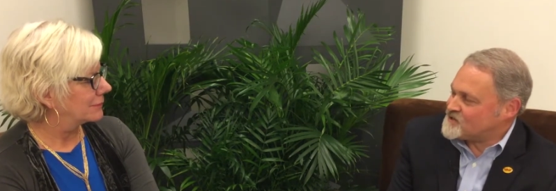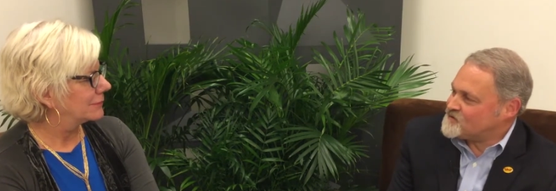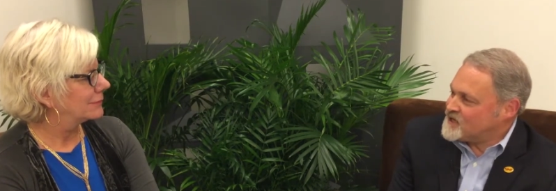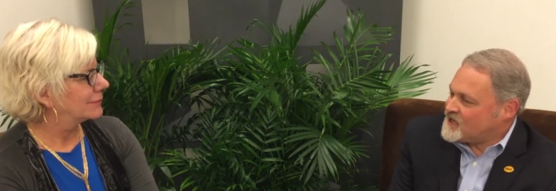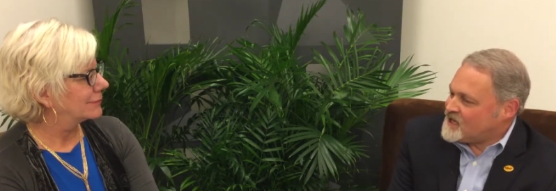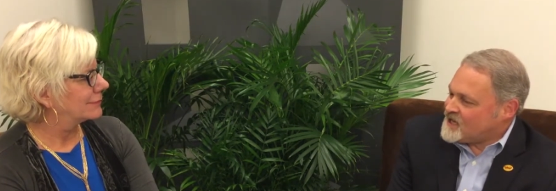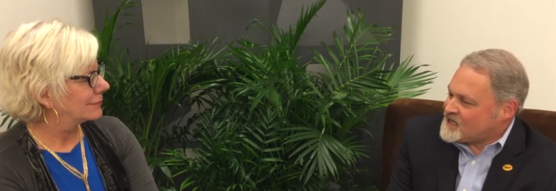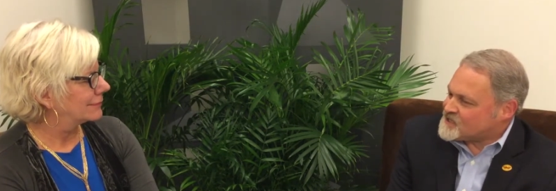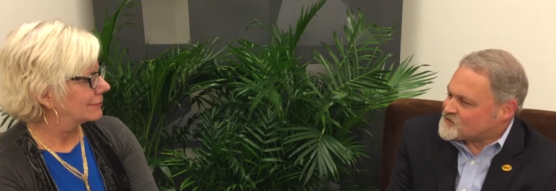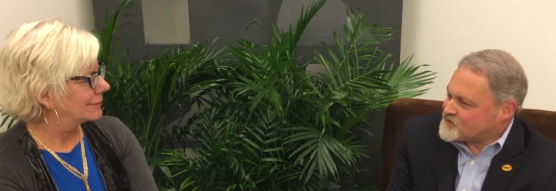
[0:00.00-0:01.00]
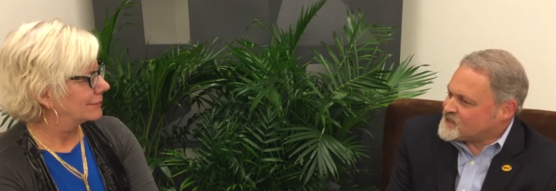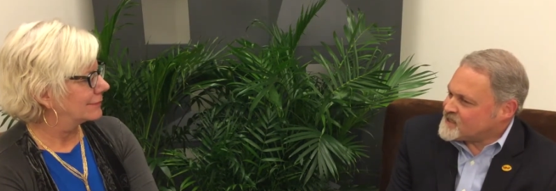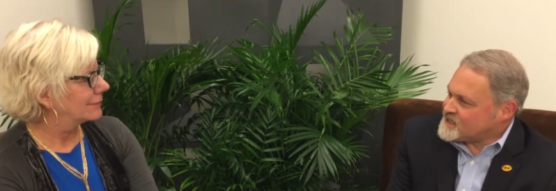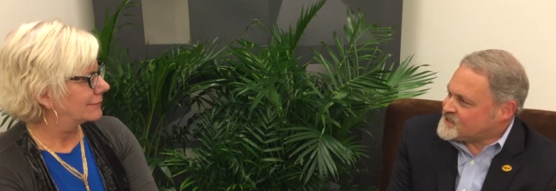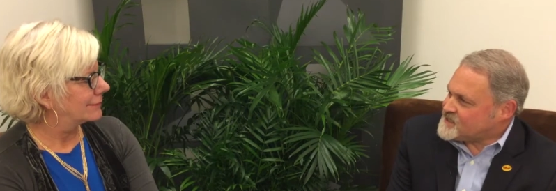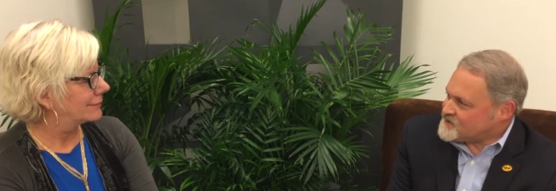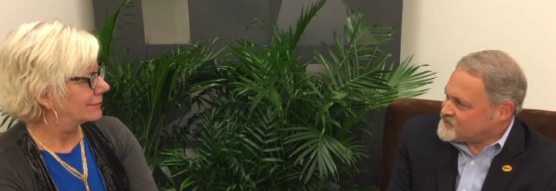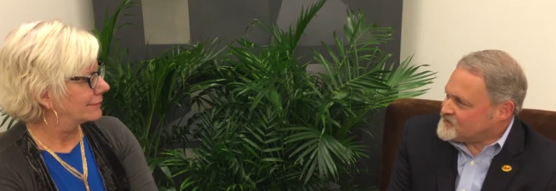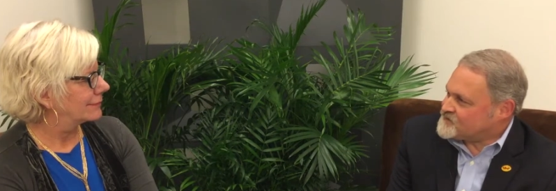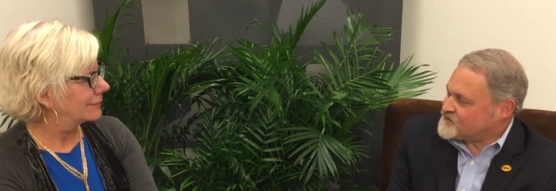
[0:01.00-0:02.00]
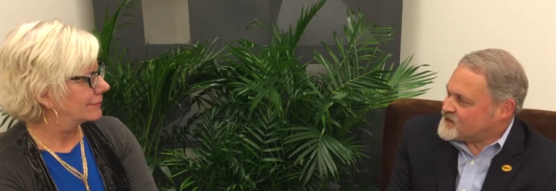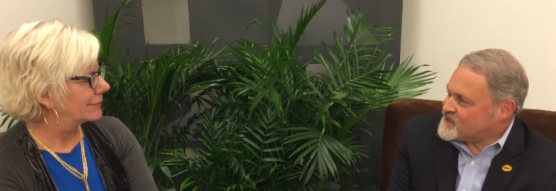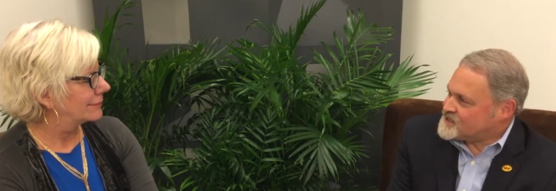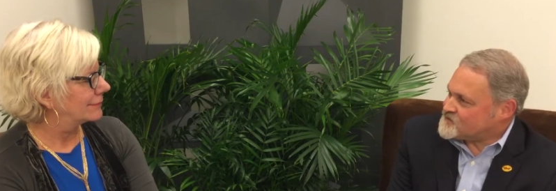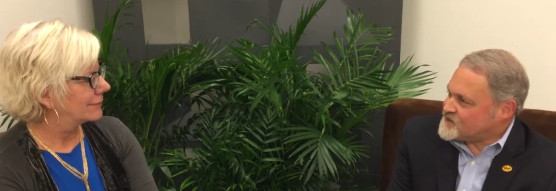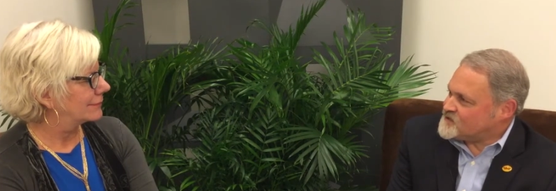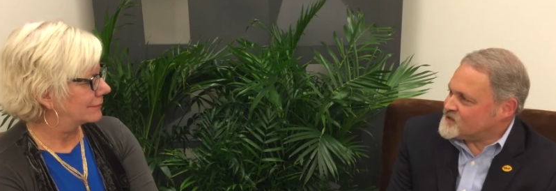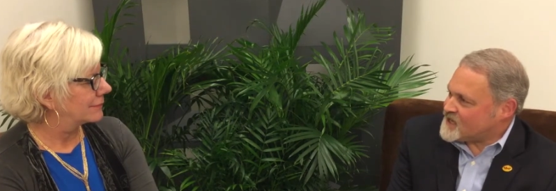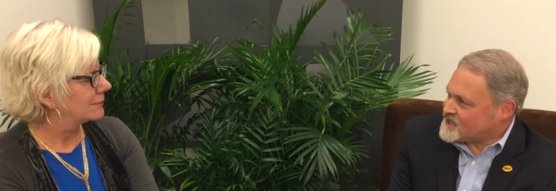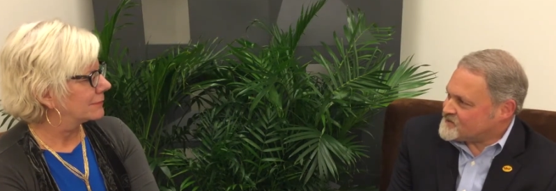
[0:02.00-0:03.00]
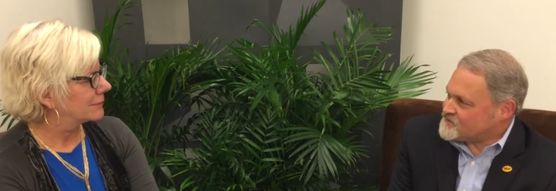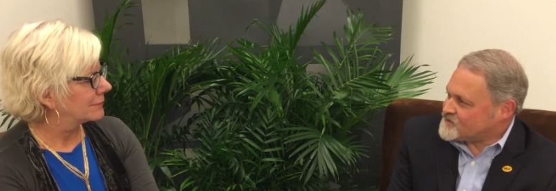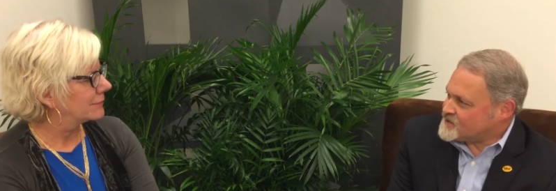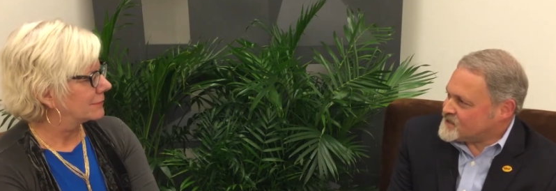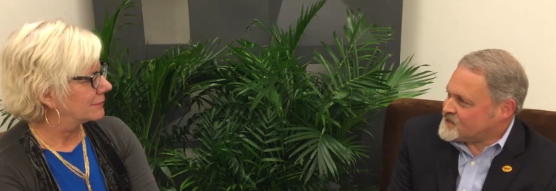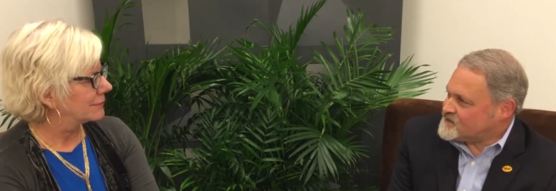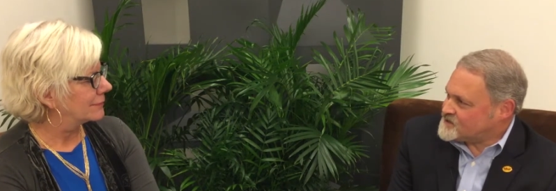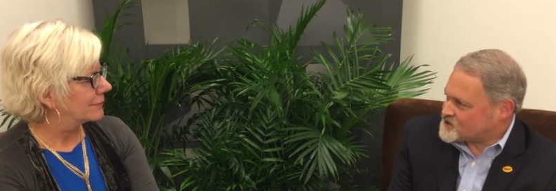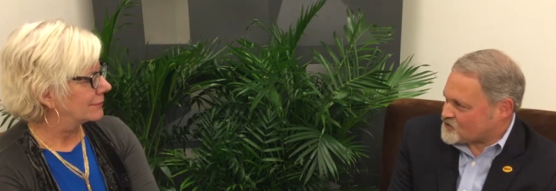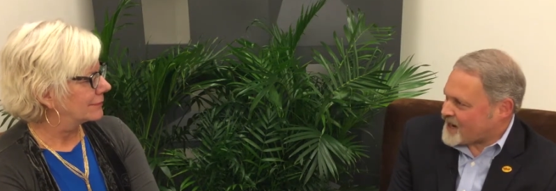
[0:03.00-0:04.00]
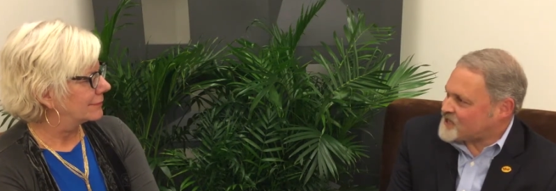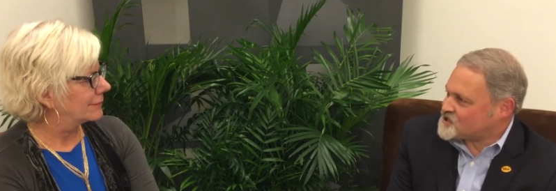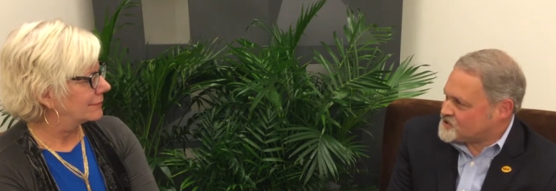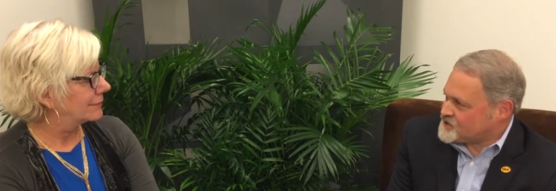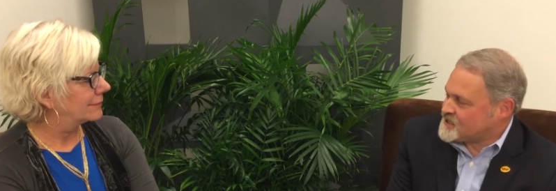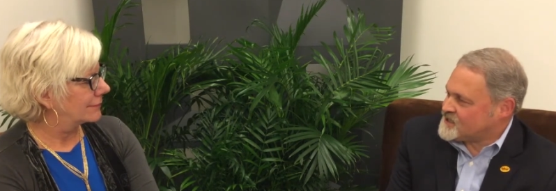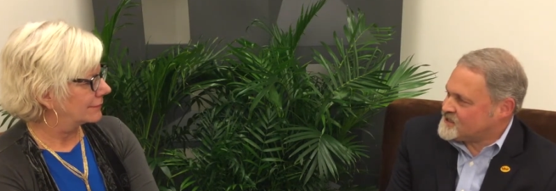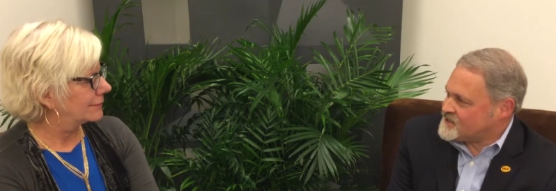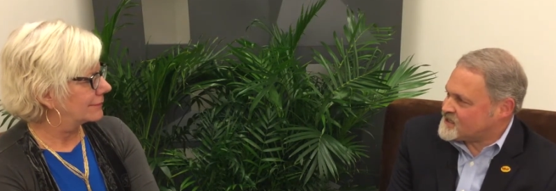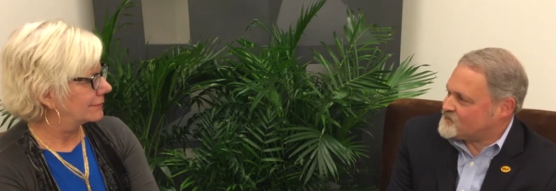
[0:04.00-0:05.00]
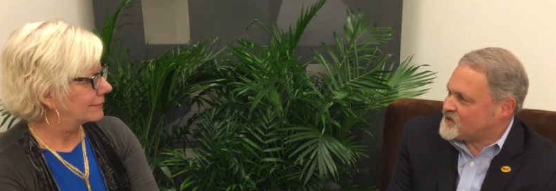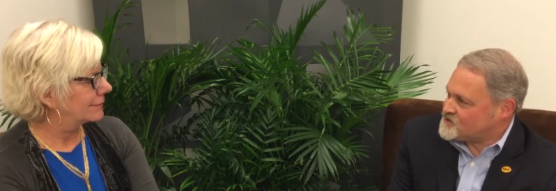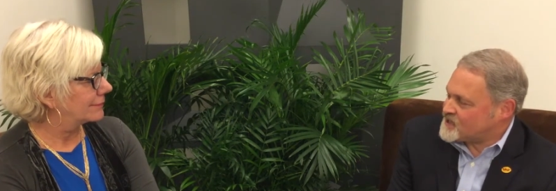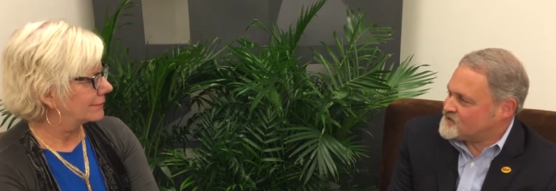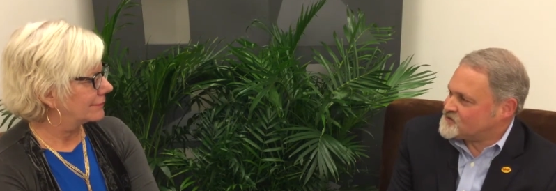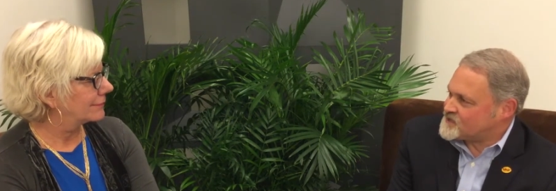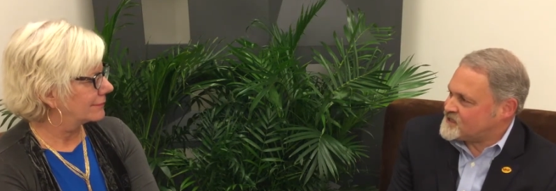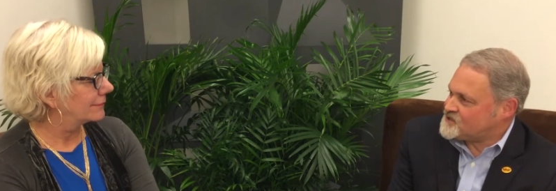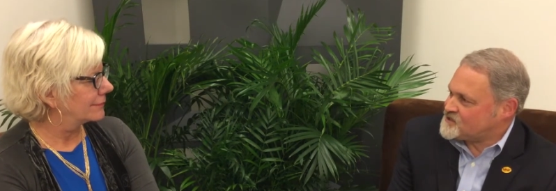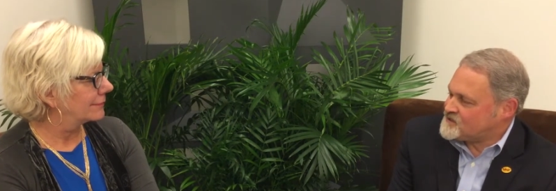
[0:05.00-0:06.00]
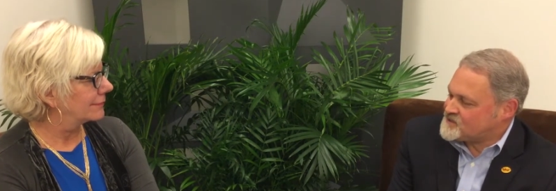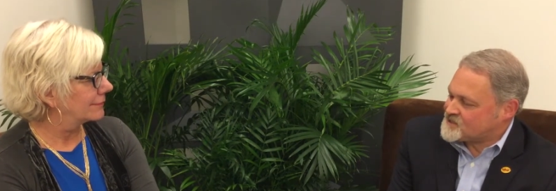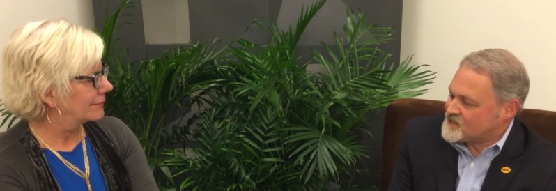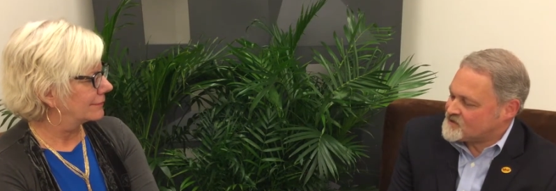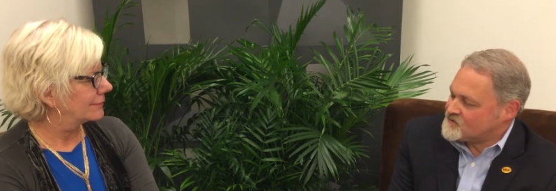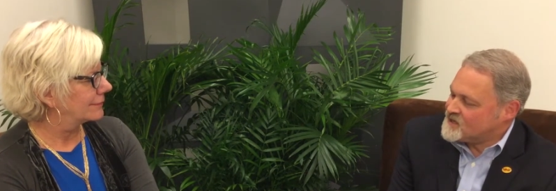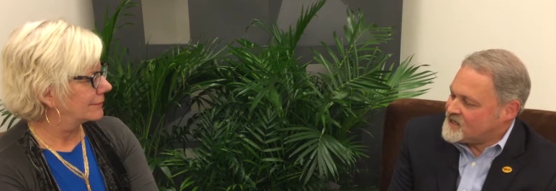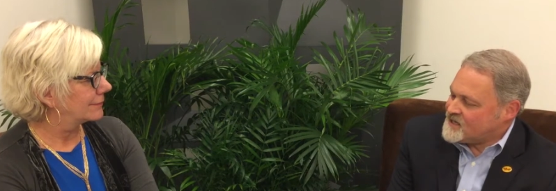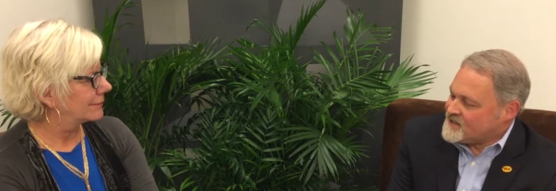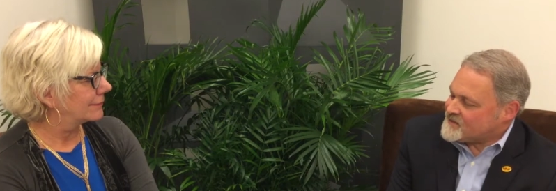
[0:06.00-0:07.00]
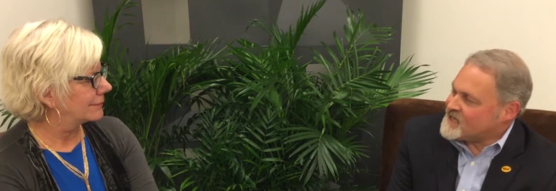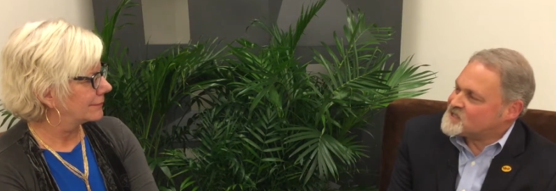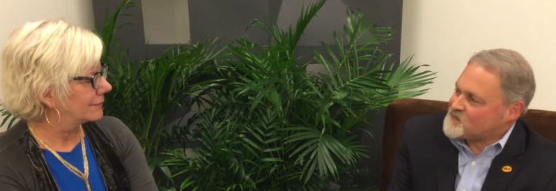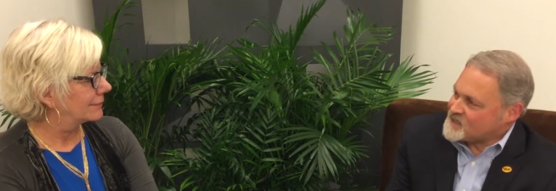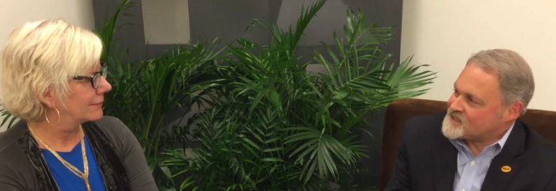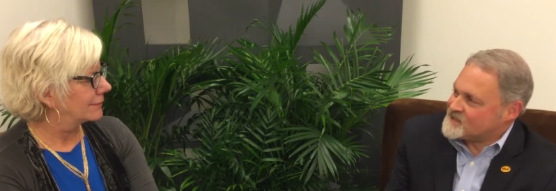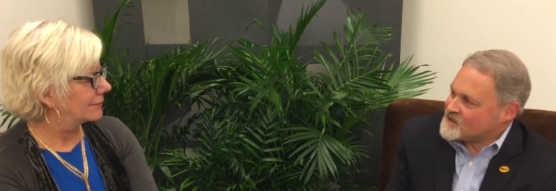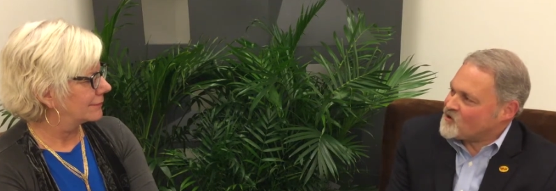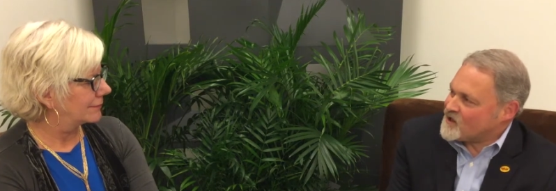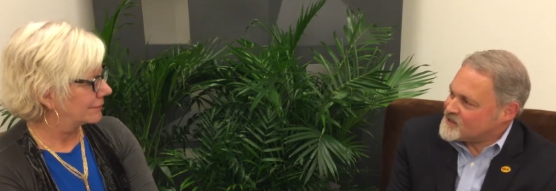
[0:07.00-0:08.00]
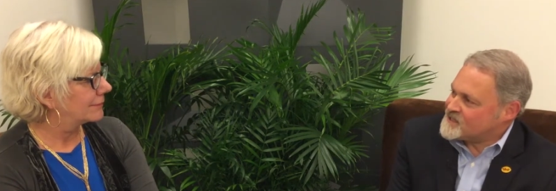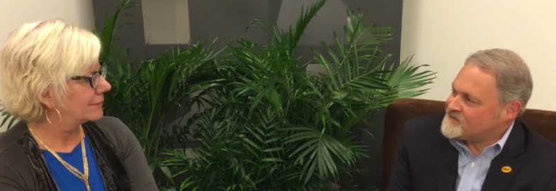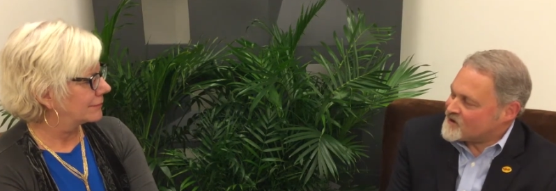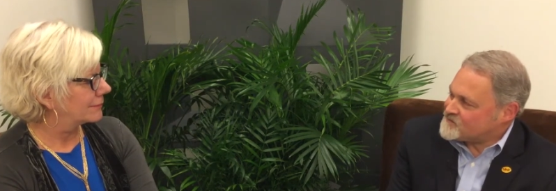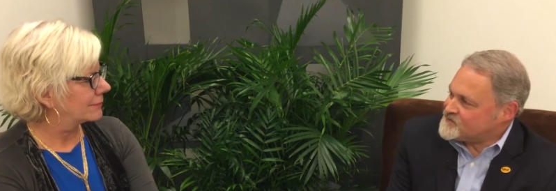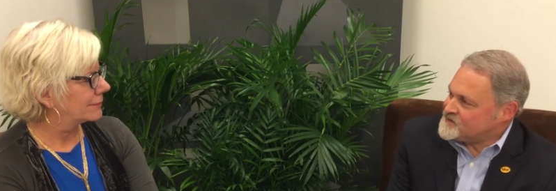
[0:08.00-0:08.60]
Speaker 1: So it's really different for us. We do a lot of really scratch cooking in a Bojangles kitchen, so that speaks to the quality of